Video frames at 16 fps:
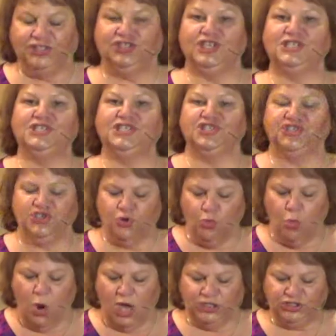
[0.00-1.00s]
Just as you
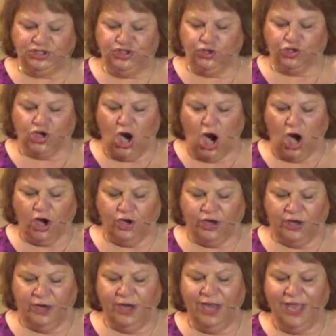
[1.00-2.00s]
watch your
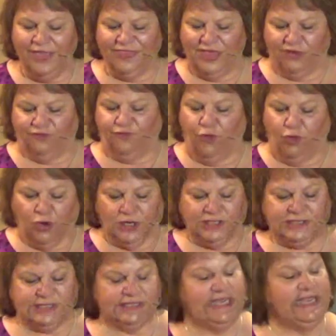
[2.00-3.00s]
garden, that
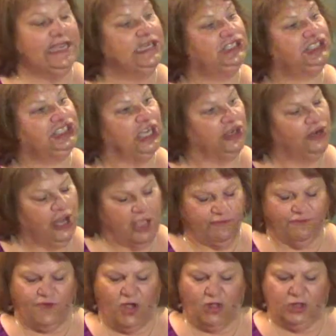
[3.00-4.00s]
foreign seeds shall
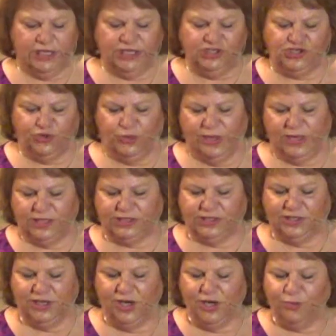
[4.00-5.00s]
not fall into
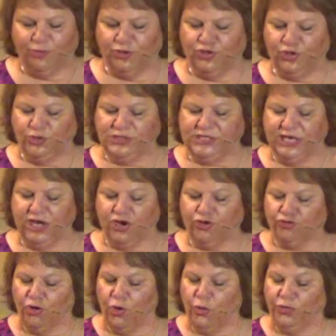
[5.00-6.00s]
it, producing
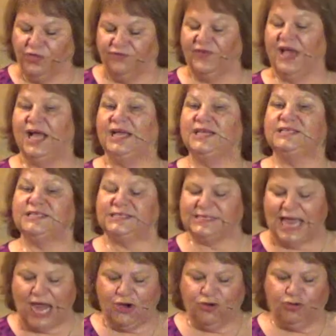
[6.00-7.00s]
a growth of
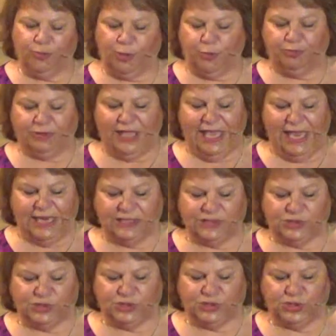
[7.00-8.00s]
undesirable
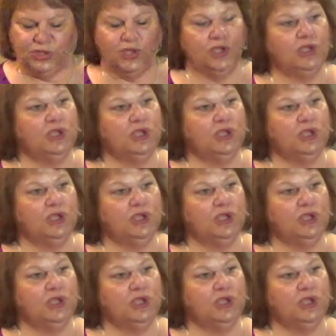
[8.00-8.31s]
plants,